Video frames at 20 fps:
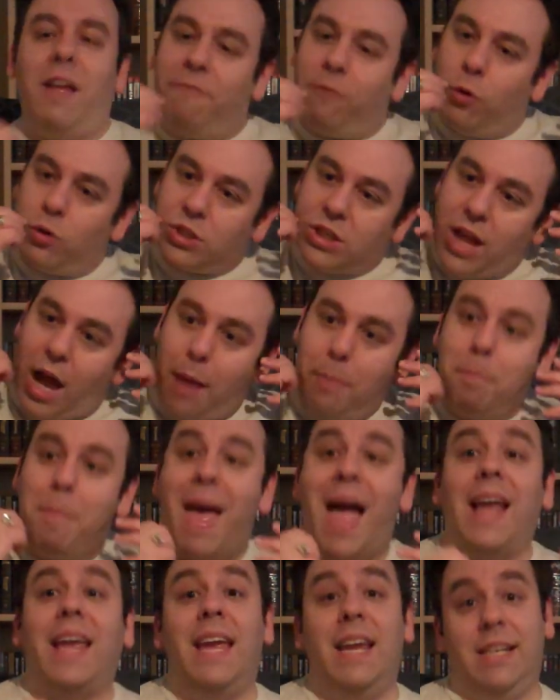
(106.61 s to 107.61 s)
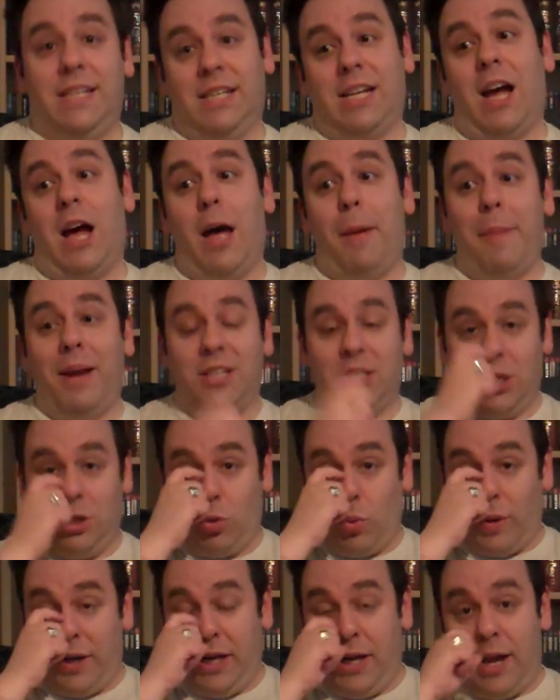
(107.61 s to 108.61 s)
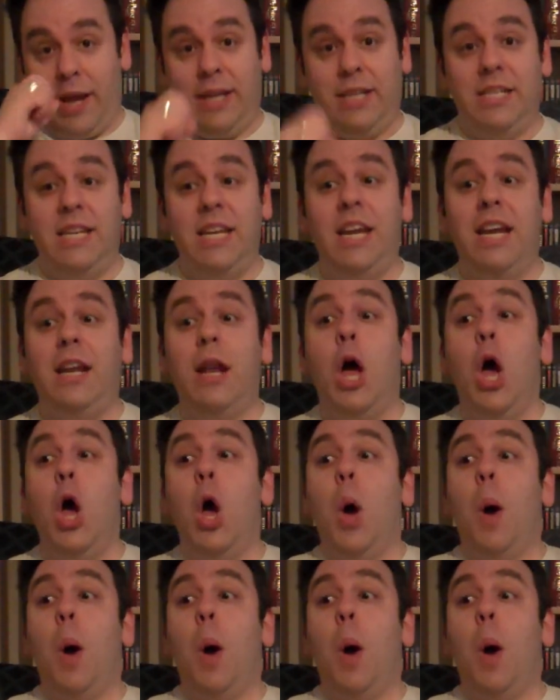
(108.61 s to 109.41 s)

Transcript: I first got back into comics in 2019,